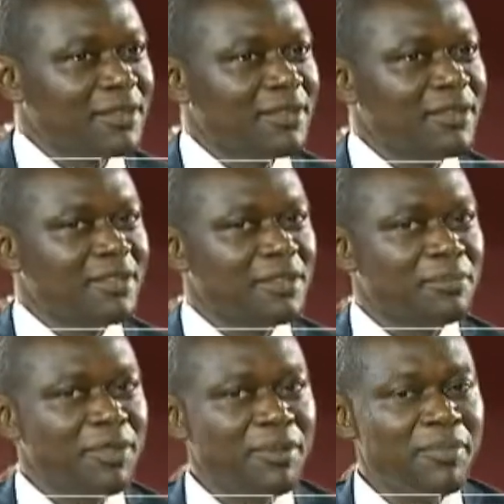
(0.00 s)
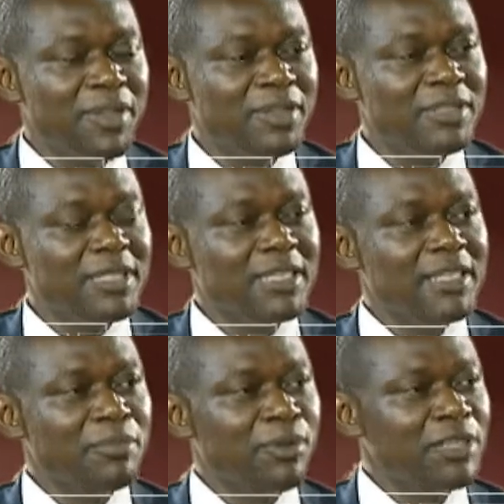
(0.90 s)
simply means that
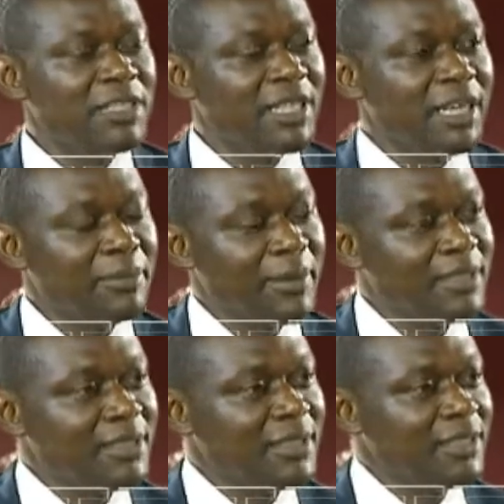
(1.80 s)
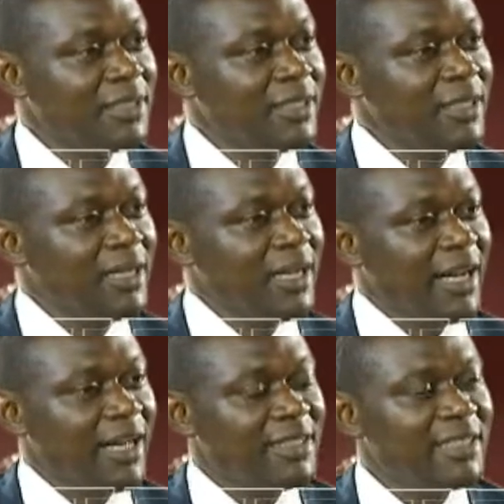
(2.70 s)
a political party
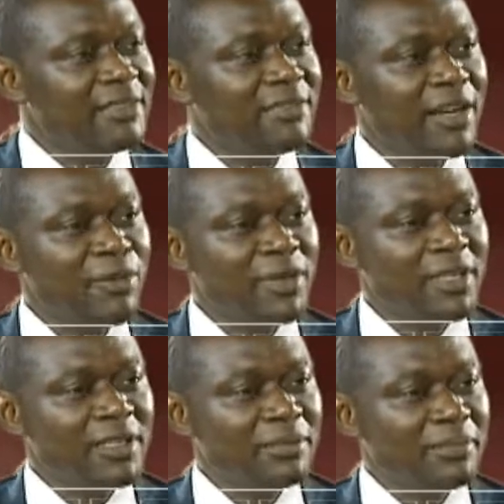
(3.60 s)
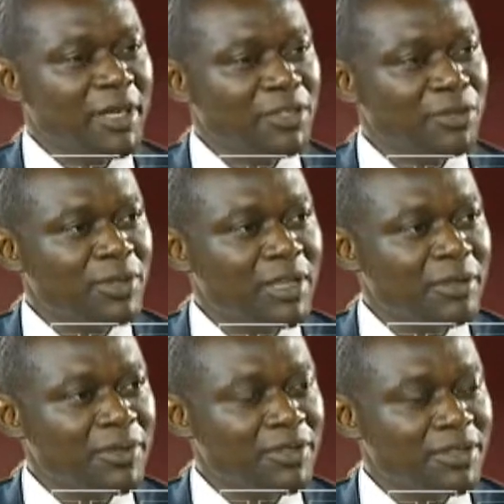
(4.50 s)
identifies with a particular
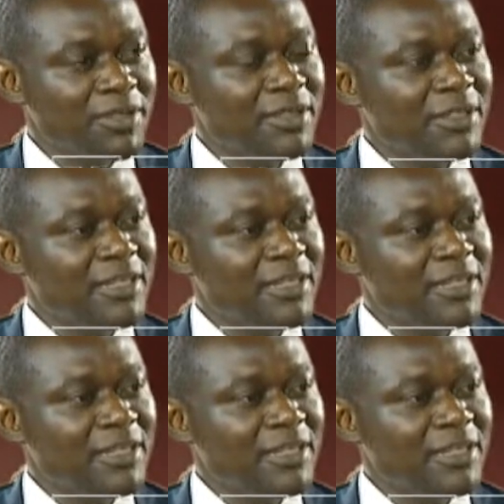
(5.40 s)
person